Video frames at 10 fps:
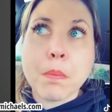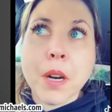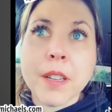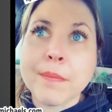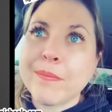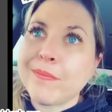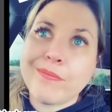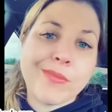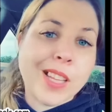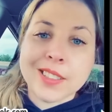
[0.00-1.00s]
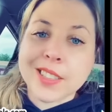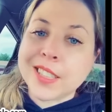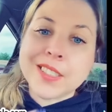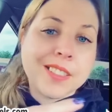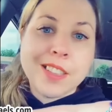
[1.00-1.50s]
But at
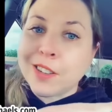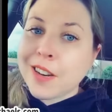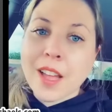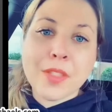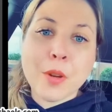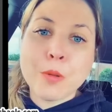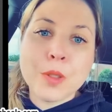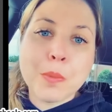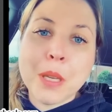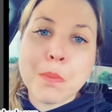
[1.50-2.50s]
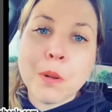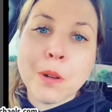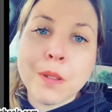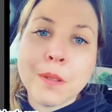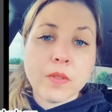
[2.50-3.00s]
least they're not those
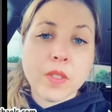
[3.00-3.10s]
people.